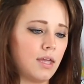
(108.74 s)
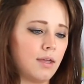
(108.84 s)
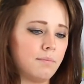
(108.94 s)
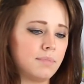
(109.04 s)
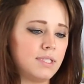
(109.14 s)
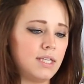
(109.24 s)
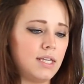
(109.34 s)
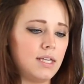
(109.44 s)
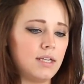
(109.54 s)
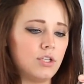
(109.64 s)

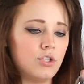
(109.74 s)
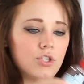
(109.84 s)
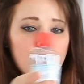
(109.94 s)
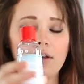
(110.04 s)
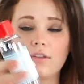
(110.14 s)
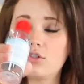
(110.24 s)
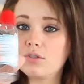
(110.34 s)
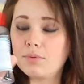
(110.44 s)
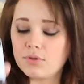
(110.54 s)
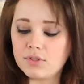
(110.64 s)
empty jar that you're
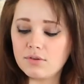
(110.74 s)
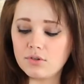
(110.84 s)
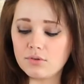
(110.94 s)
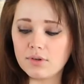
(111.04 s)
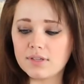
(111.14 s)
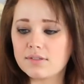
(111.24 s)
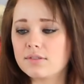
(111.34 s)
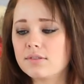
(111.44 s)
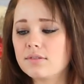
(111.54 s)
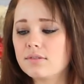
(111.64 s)
supposed to do a
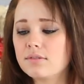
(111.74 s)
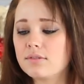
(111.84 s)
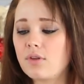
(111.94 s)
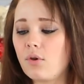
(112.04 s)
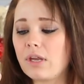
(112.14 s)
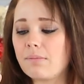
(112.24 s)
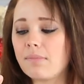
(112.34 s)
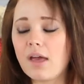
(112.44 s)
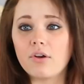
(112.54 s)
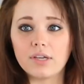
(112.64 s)
sodium
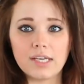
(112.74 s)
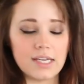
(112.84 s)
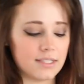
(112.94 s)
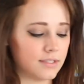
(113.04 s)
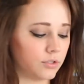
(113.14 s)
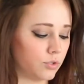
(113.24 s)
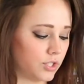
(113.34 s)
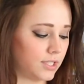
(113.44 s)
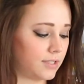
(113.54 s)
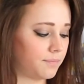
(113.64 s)
alginate
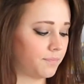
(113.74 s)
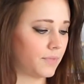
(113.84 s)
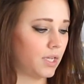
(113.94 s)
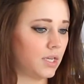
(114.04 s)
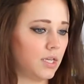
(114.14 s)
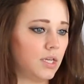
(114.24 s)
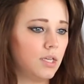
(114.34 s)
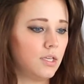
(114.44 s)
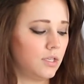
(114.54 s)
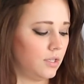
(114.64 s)
solution in.
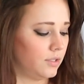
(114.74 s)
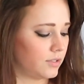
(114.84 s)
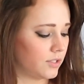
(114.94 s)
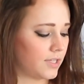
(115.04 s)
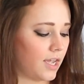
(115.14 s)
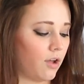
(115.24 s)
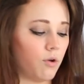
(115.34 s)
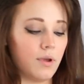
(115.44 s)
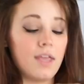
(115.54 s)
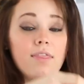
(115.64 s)
So there's that.
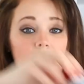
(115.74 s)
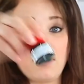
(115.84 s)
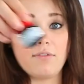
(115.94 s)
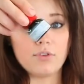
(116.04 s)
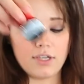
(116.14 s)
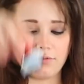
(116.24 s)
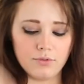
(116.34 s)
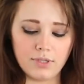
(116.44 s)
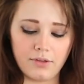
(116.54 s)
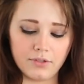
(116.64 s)
Oh, and then we have green
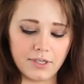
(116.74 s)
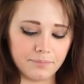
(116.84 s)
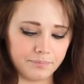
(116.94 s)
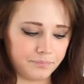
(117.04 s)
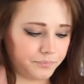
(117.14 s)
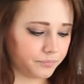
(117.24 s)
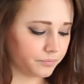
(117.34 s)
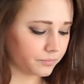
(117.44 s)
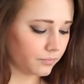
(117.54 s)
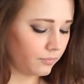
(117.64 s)
food coloring.
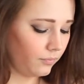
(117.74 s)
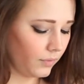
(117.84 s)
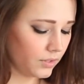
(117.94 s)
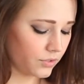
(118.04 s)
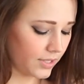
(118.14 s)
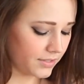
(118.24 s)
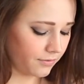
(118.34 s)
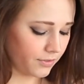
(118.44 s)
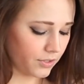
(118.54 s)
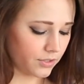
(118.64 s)
So that's
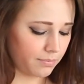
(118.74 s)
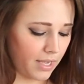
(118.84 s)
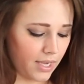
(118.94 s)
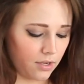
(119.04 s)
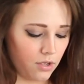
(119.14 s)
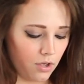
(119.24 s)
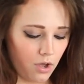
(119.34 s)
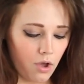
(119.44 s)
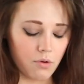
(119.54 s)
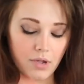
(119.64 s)
the first bag.
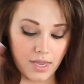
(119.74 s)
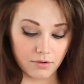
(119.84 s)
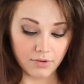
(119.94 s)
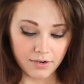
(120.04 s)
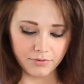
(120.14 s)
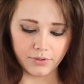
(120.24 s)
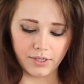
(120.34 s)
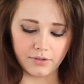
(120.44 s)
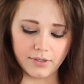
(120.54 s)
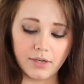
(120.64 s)
Oh, and red food
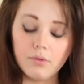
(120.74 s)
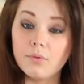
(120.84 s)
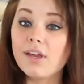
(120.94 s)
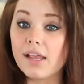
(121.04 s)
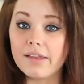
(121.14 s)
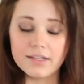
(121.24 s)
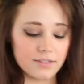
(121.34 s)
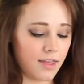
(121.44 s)
coloring. Oh, we got lots